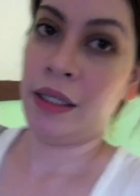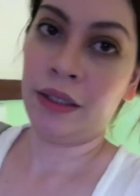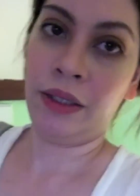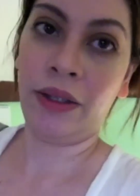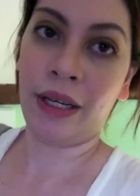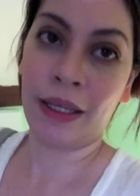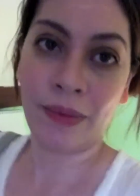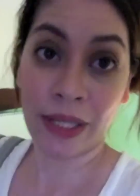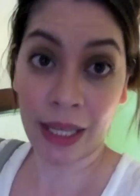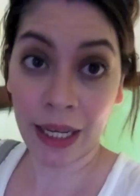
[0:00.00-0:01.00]
So yeah, I'm
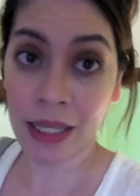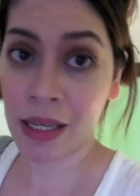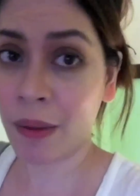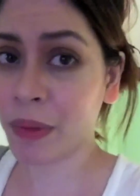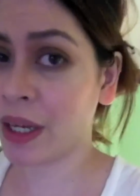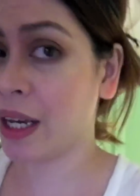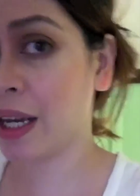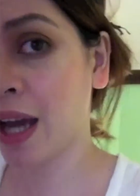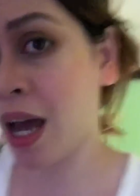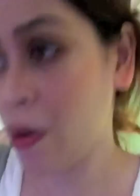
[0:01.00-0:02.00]
just gonna get something
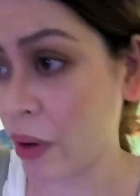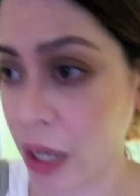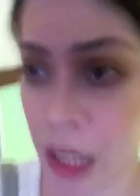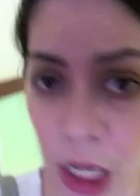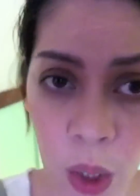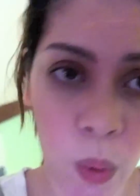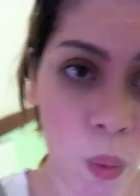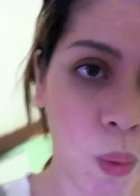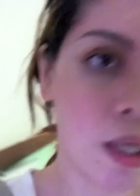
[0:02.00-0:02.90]
and we're gonna go.